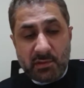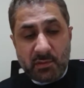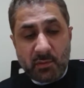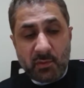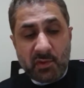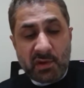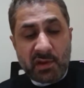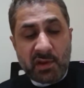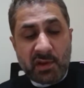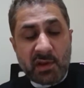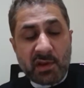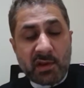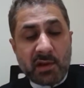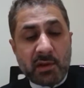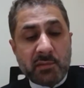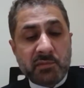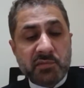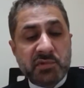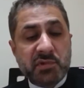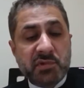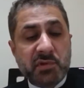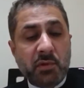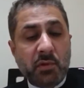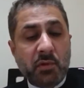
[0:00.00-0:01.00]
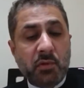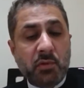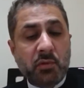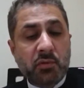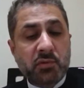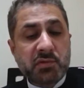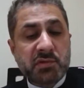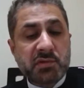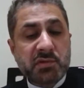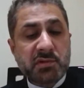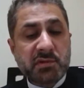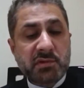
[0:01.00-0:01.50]
When he comes
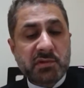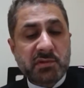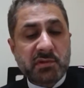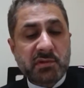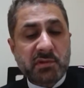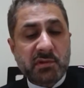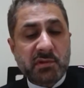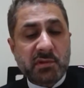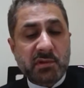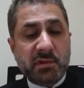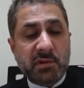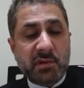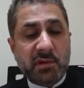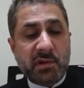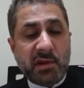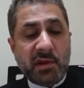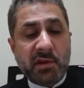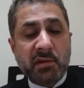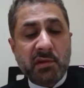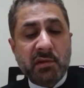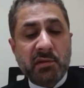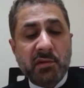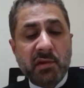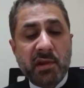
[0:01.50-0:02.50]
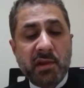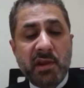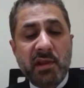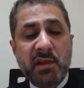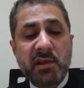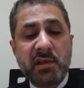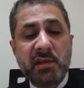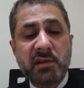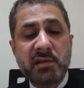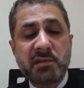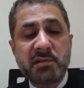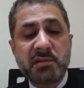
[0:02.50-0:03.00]
close, in a
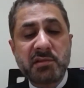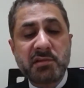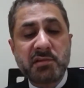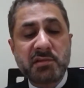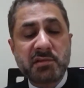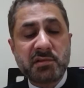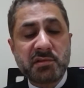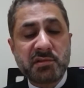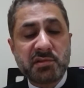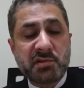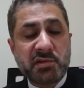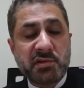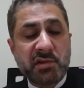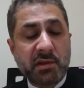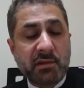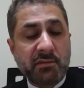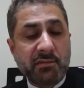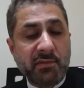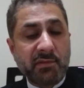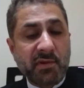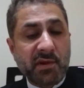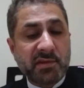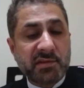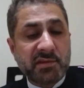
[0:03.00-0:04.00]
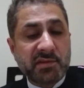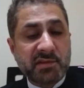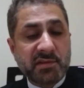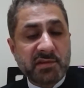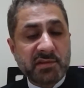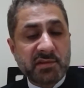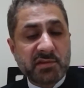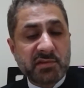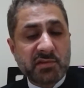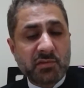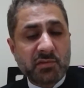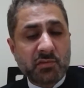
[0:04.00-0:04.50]
rage, she
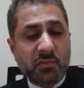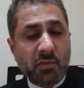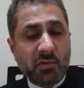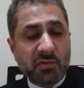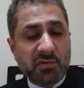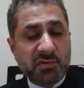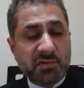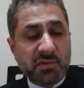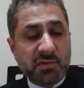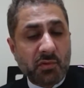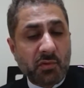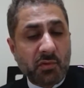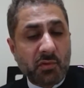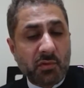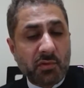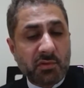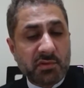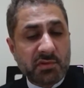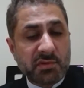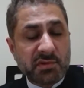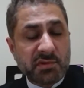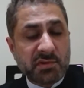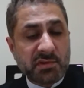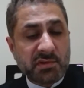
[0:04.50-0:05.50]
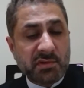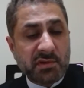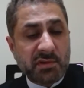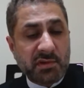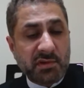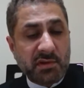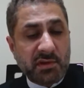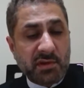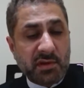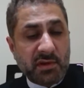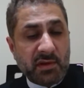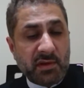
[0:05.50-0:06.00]
advances towards the horse,
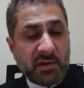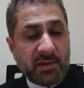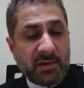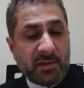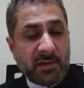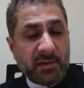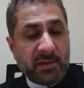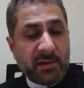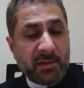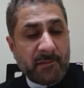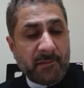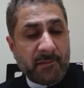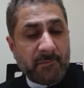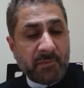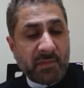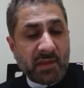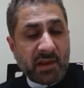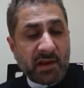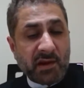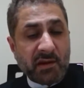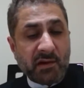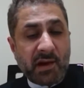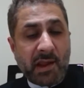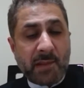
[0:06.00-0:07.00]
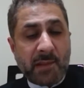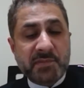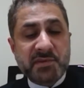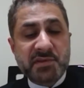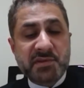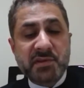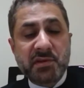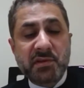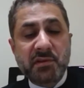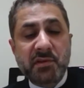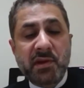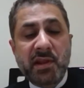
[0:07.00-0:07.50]

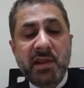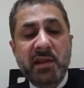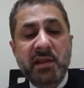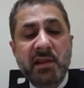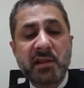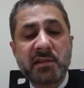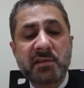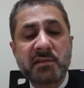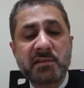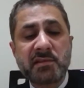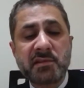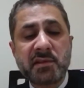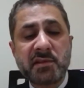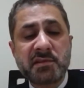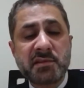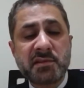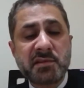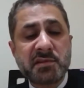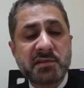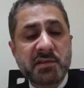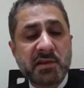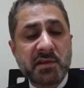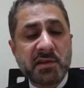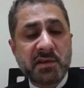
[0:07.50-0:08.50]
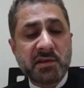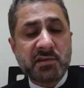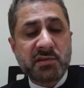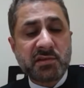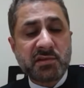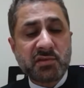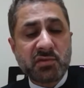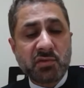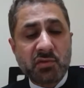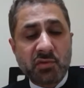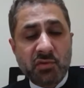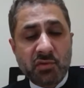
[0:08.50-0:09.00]
grabs the reins, and she
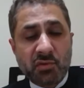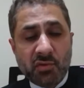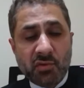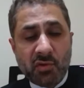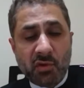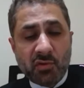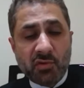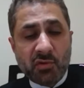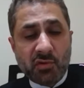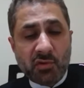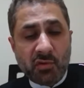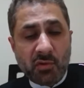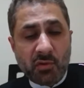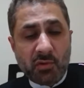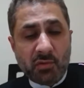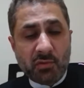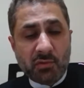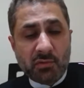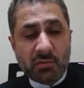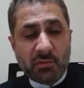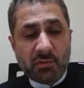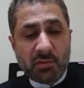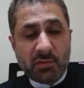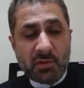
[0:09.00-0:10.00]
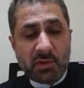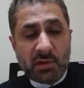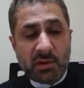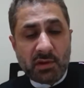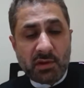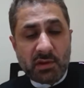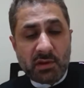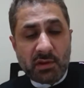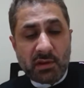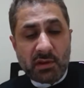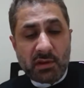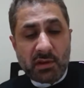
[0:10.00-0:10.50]
says, "Do you not know?
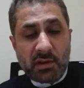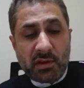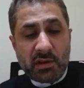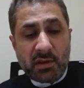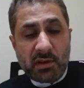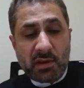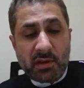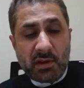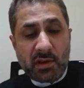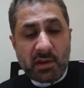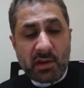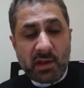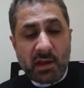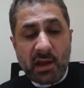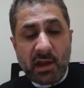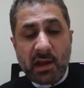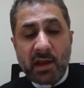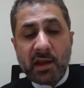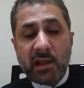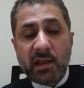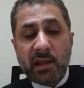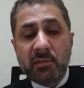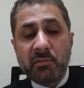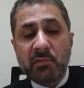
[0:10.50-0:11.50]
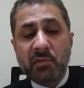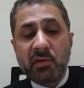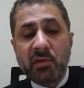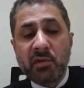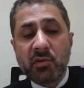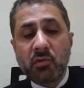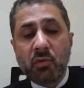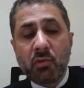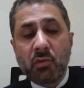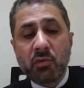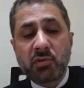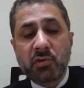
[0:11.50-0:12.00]
I am
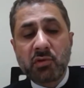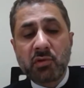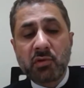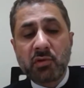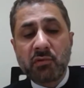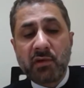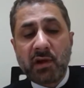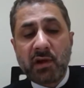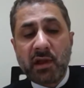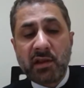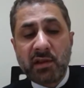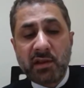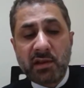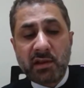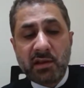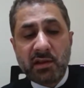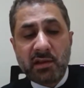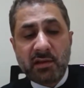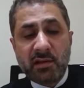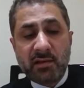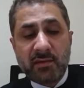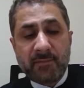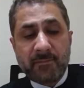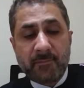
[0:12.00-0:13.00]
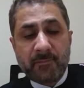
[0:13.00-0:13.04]
the daughter of Ali."